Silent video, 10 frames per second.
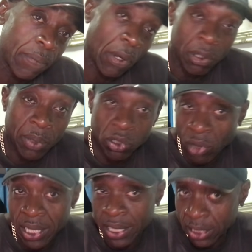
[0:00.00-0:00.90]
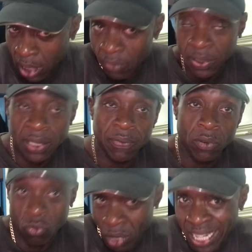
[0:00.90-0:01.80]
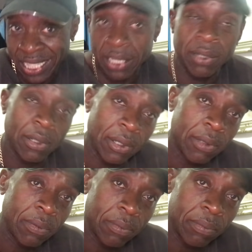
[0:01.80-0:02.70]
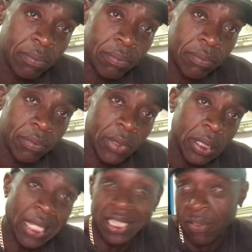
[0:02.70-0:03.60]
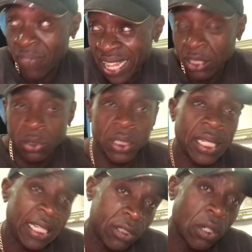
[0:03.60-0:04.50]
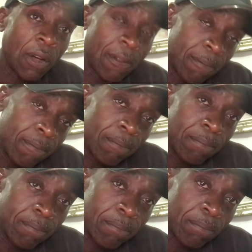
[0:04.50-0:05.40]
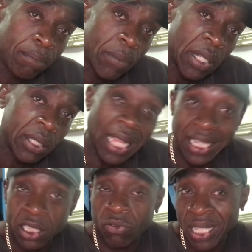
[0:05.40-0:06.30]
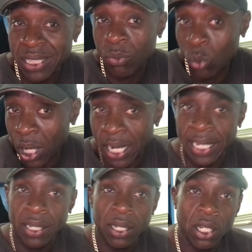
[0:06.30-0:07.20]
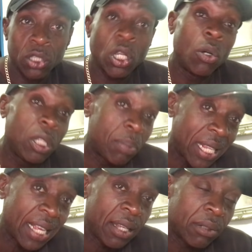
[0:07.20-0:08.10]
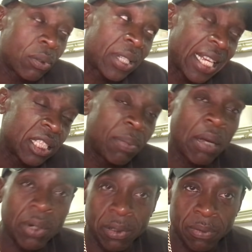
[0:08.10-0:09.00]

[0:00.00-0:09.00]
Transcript: Tony Blair is really a conservative, really. That's the values that he's got. That's the reason why Tony Blair could get into power.